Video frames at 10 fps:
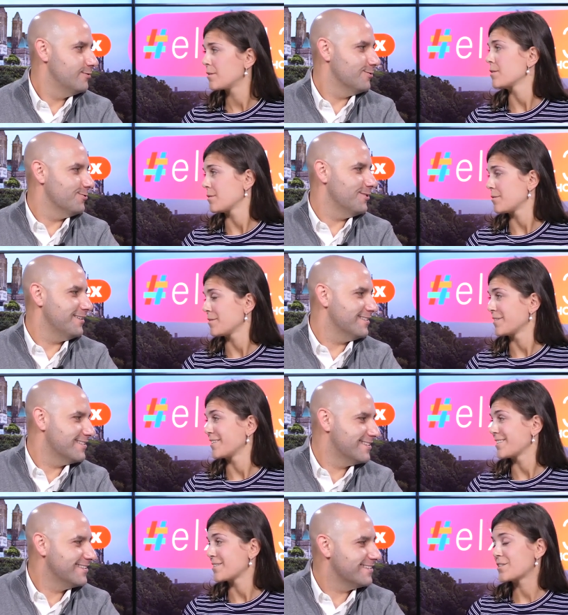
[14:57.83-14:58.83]
Speaker 1: All right.
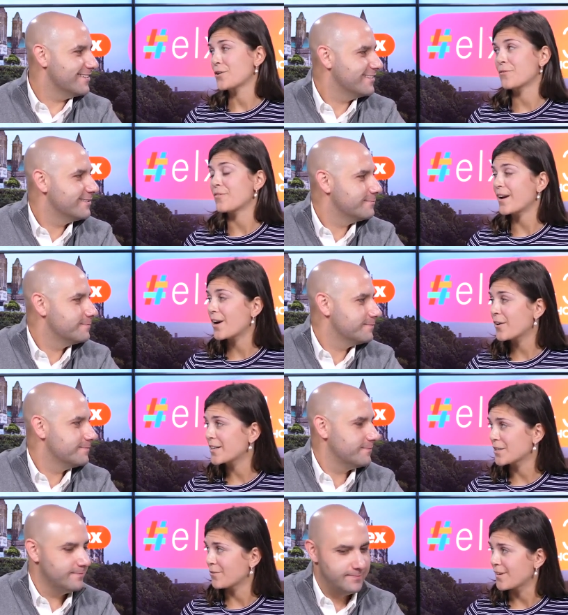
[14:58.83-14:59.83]
So very
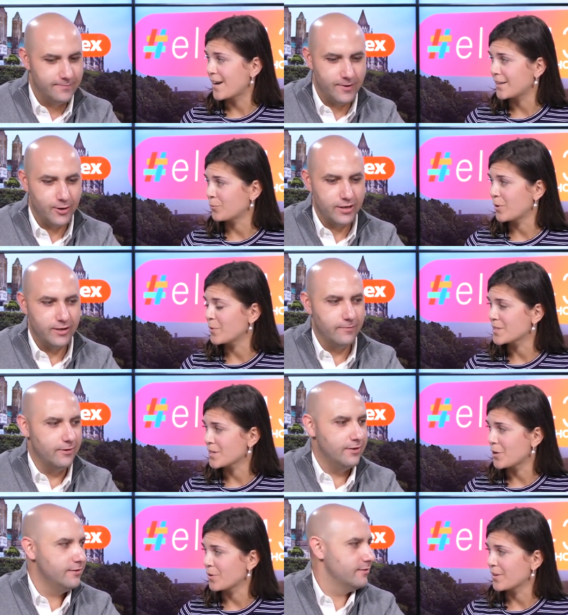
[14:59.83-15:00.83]
different ad very than what different. we
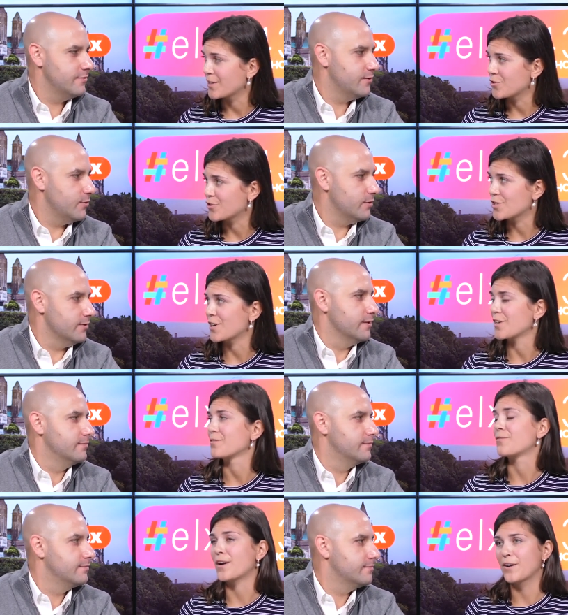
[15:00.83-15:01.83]
saw with Andrew totally. Scheer.
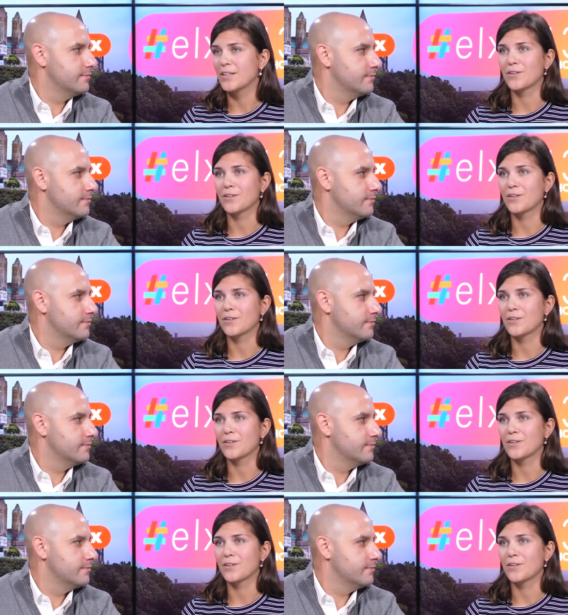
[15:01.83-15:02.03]
Very